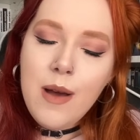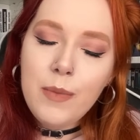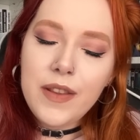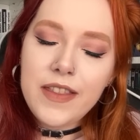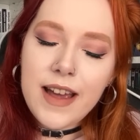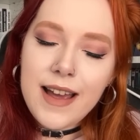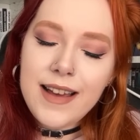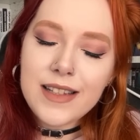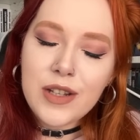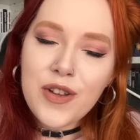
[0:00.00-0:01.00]
But that
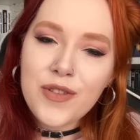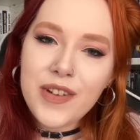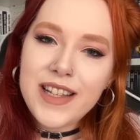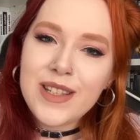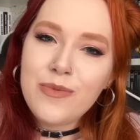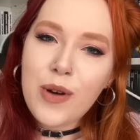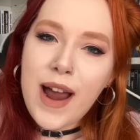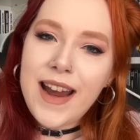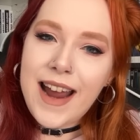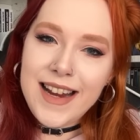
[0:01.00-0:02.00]
is not the reason
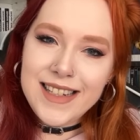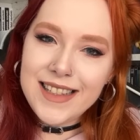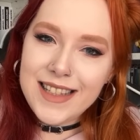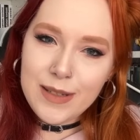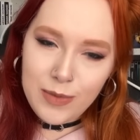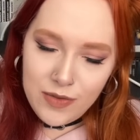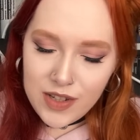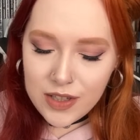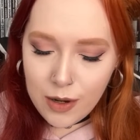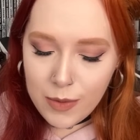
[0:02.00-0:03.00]
why I hated this movie
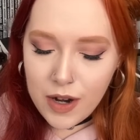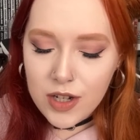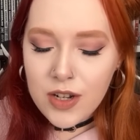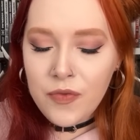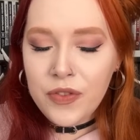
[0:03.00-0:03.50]
so much.